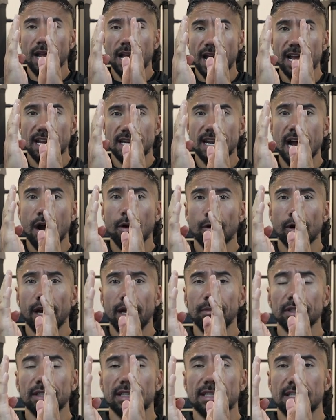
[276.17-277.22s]
And now we're
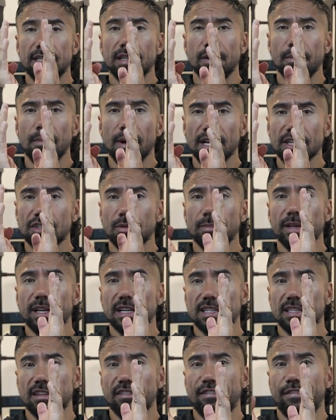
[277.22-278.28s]
able to see the muscle
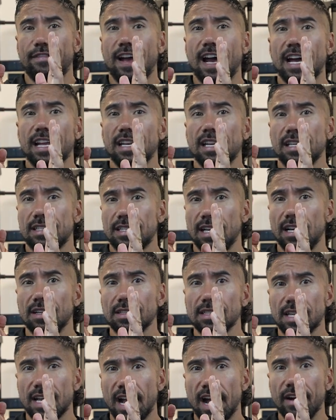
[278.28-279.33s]
because the fat
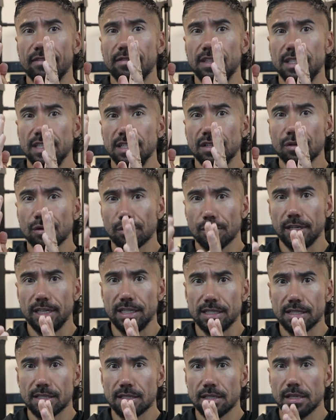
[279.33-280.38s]
cells have
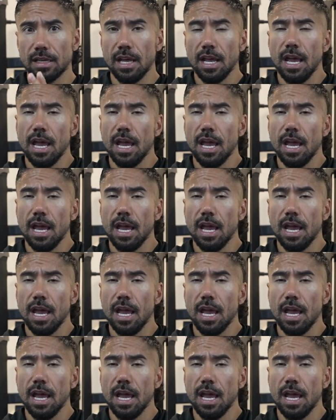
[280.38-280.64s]
decreased.